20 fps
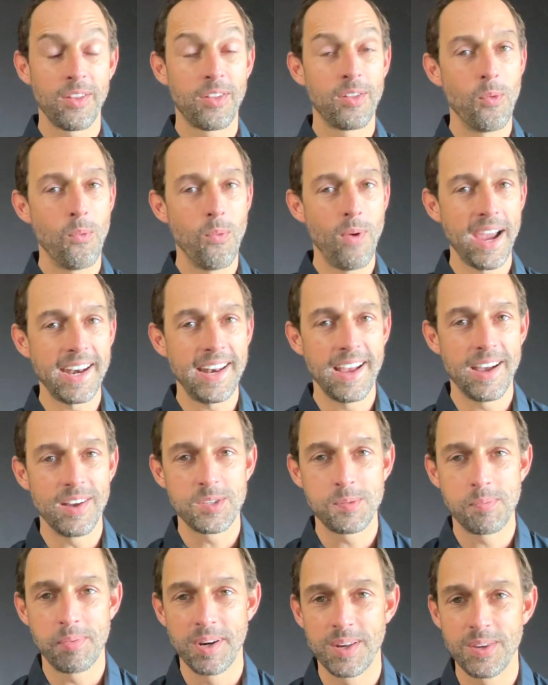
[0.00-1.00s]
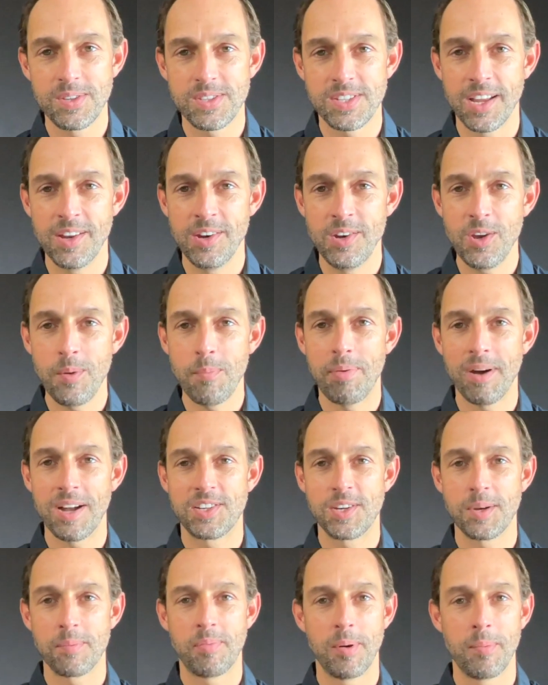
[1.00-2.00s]
the White House produced a new
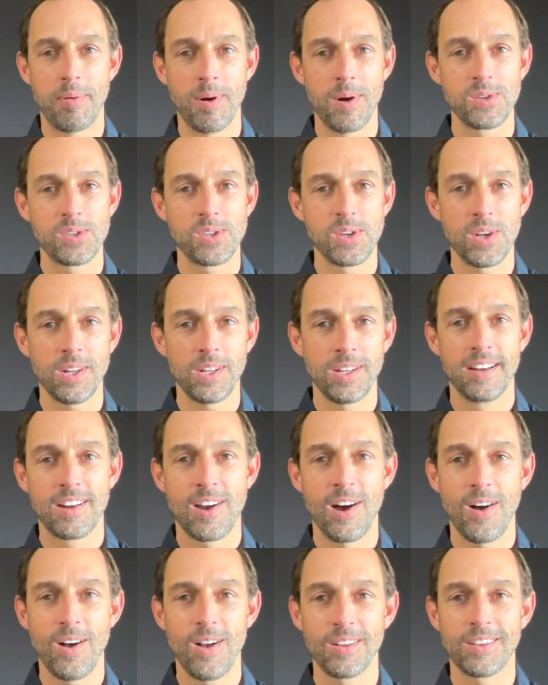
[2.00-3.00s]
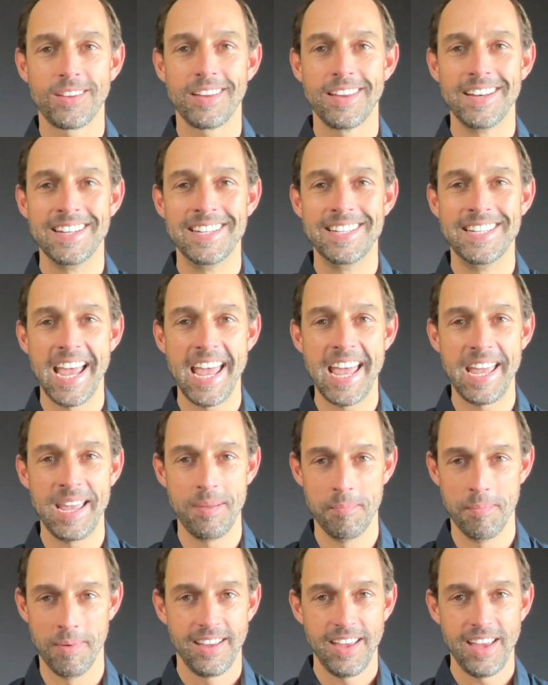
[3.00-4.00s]
budget proposal called
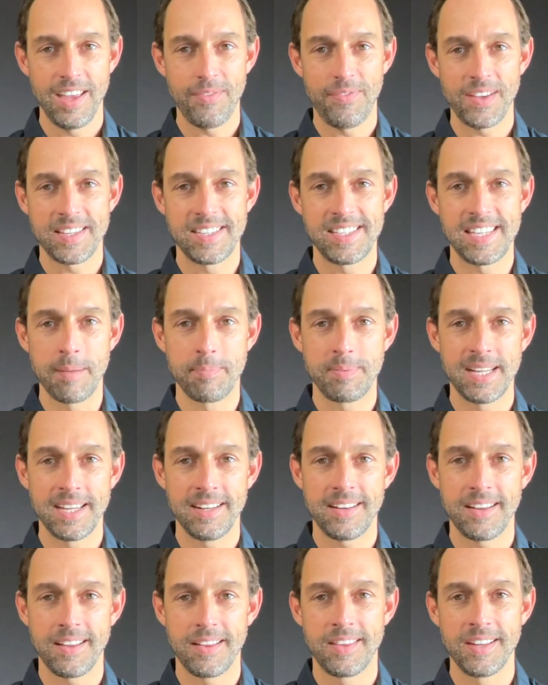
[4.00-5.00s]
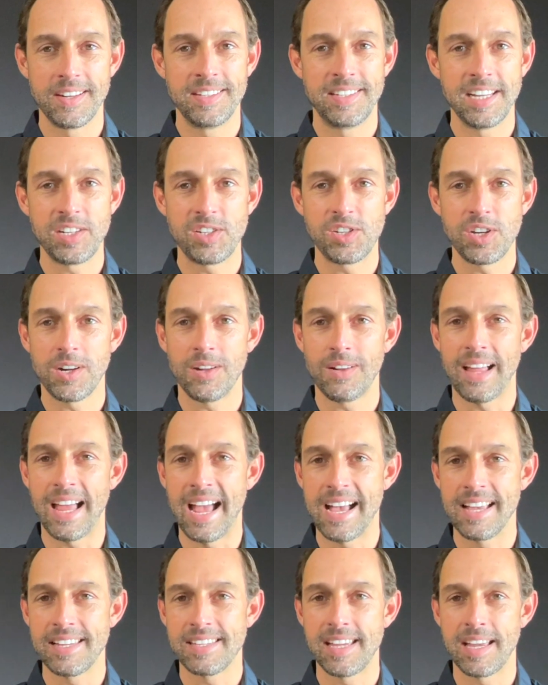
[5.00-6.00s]
DAME. If accepted, the digital
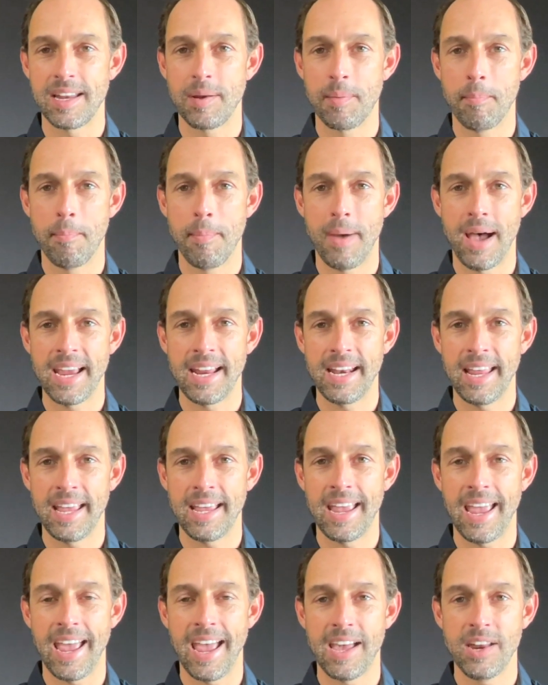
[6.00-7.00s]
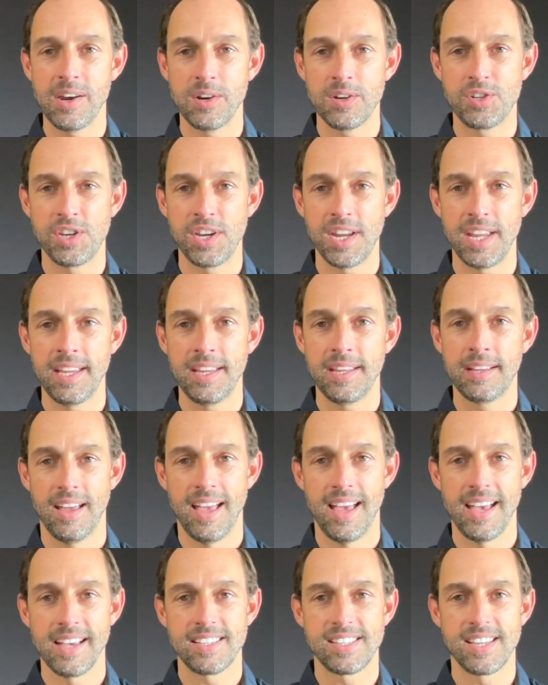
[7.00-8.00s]
asset mining energy
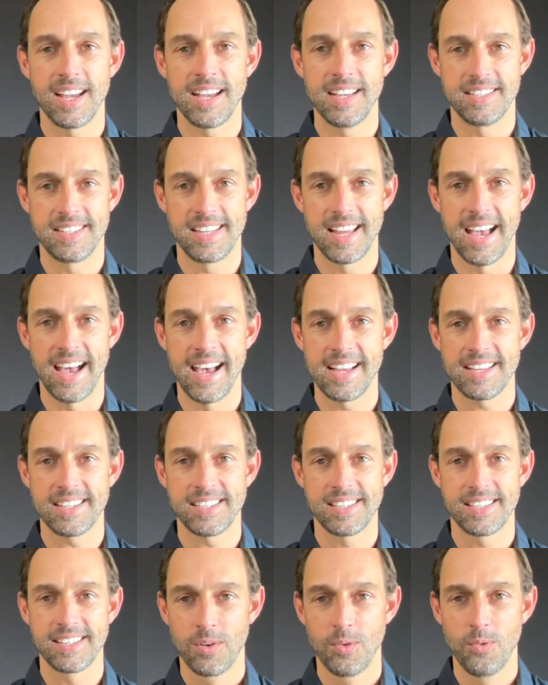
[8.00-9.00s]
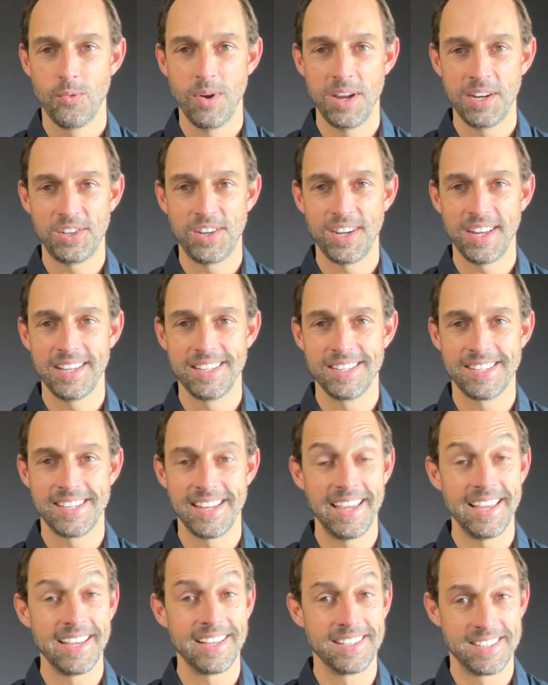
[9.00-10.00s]
excise tax which is
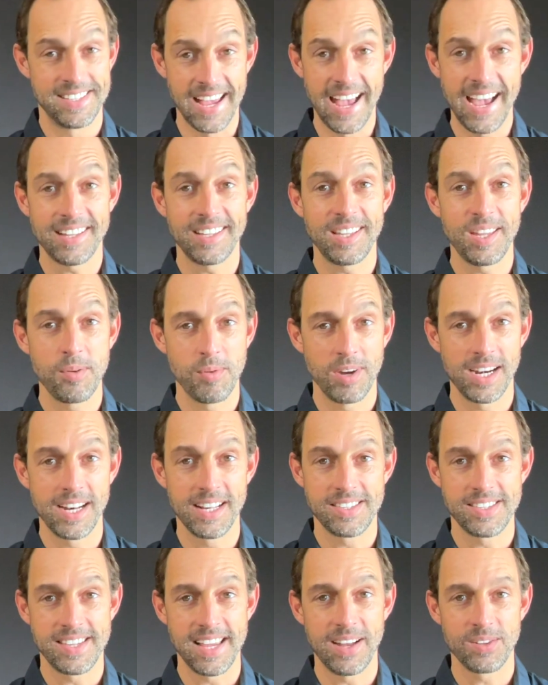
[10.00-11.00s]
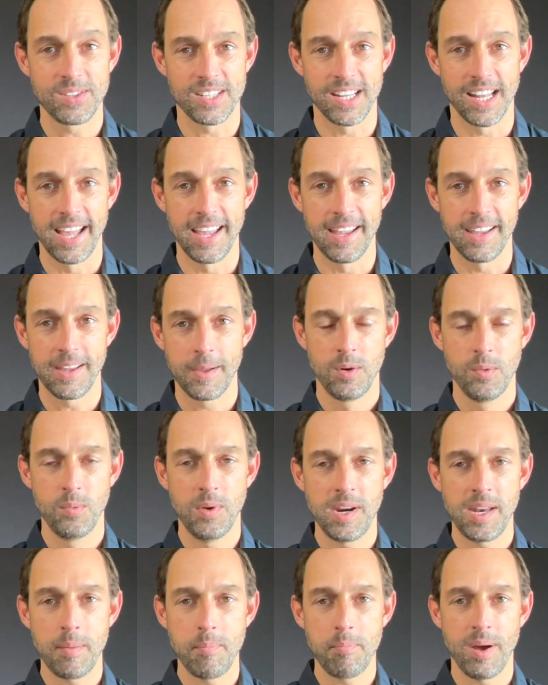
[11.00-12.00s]
exactly what it sounds like,
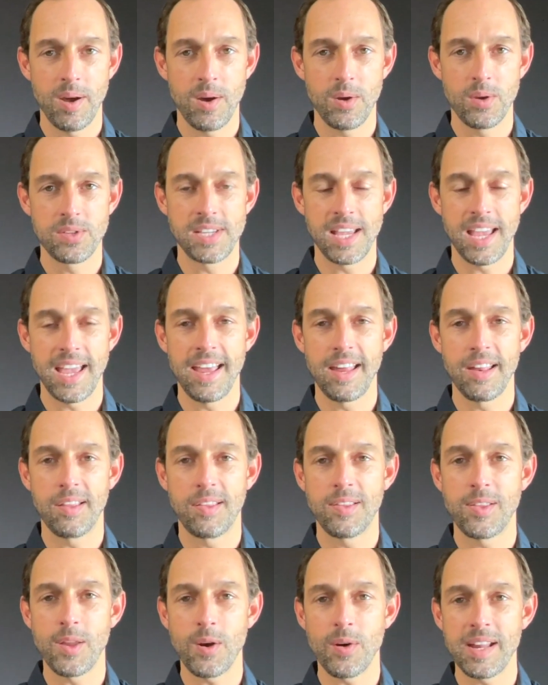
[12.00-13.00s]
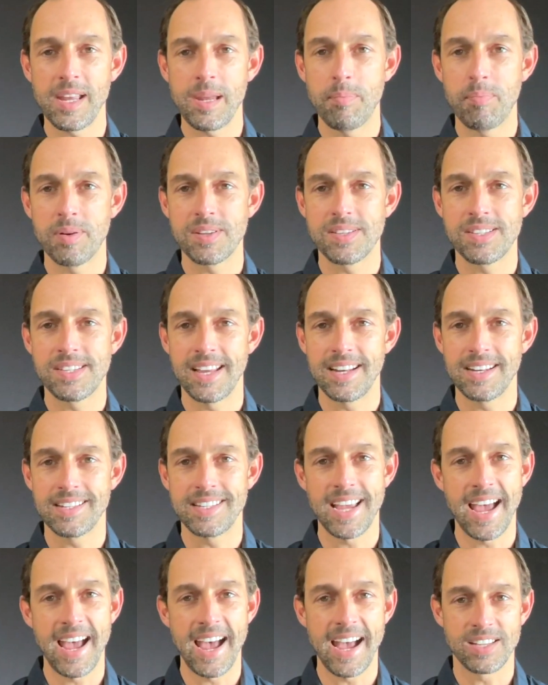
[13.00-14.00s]
would impose a 30%
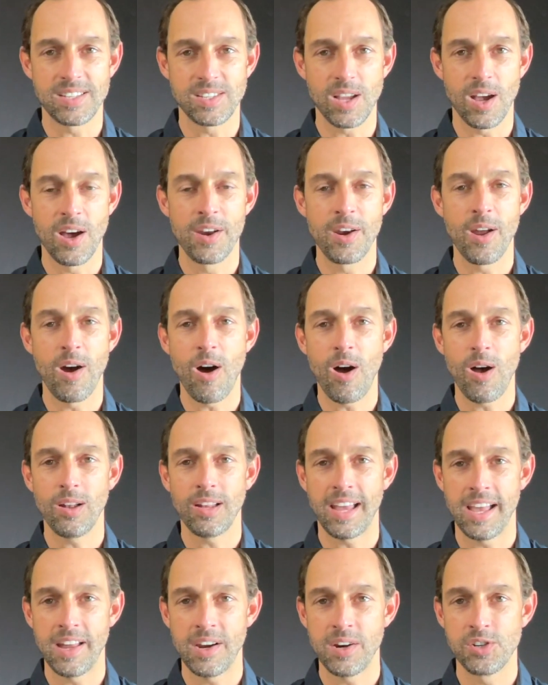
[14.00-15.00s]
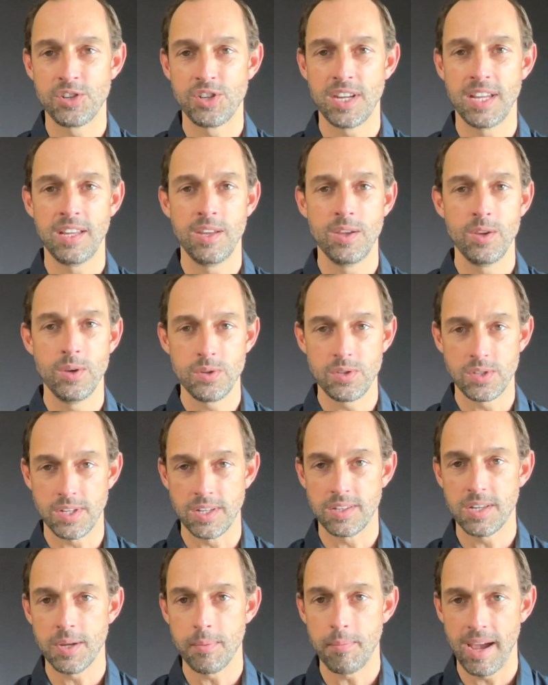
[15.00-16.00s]
tax on all energy
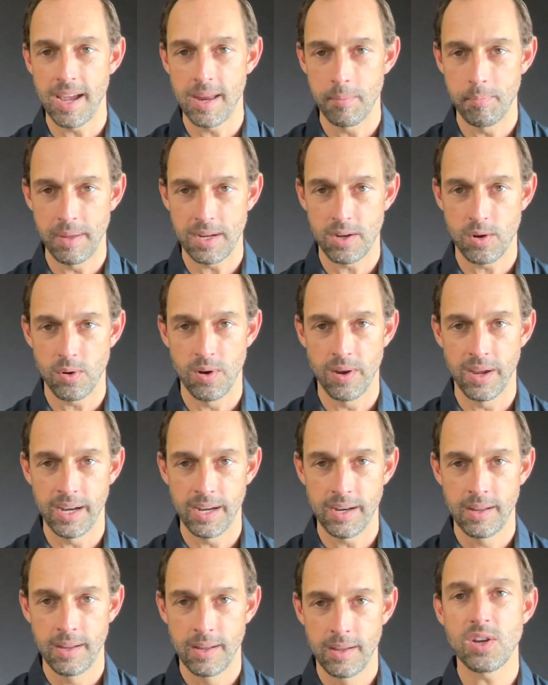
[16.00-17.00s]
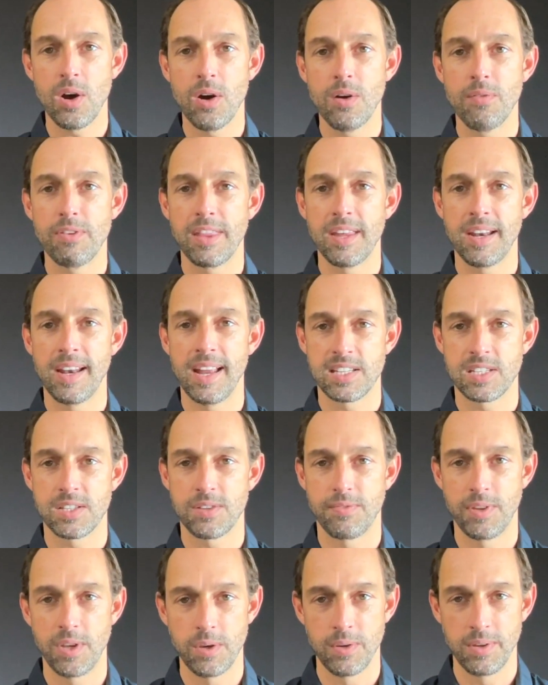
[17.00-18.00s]
used to mine Bitcoin over the next
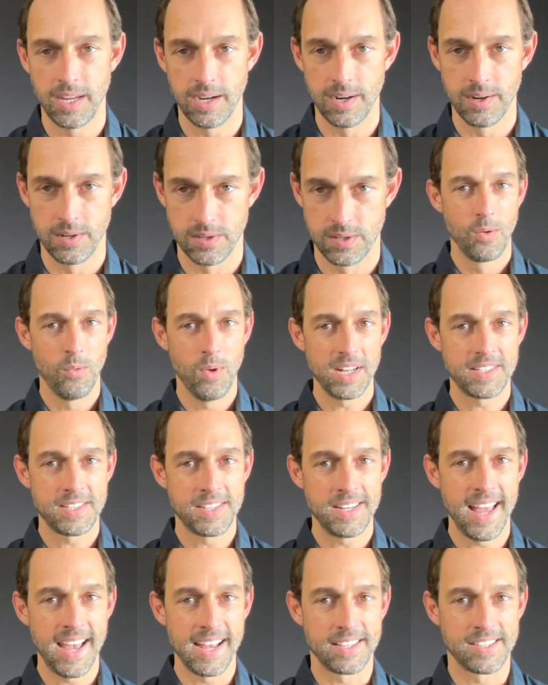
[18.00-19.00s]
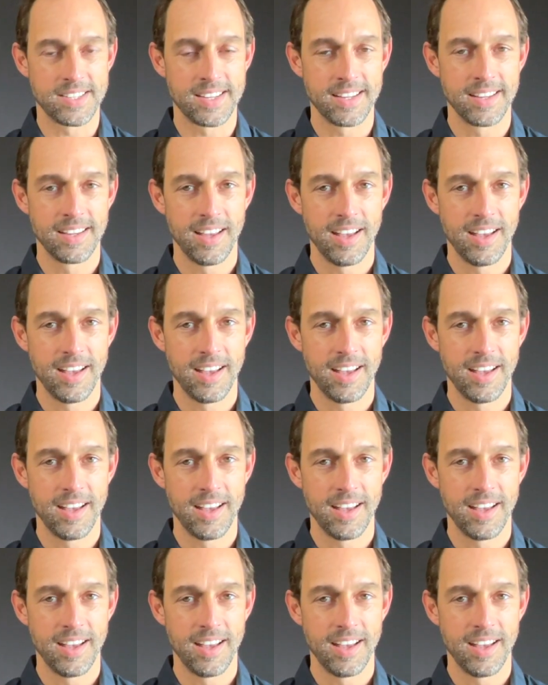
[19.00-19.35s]
few years. What's next?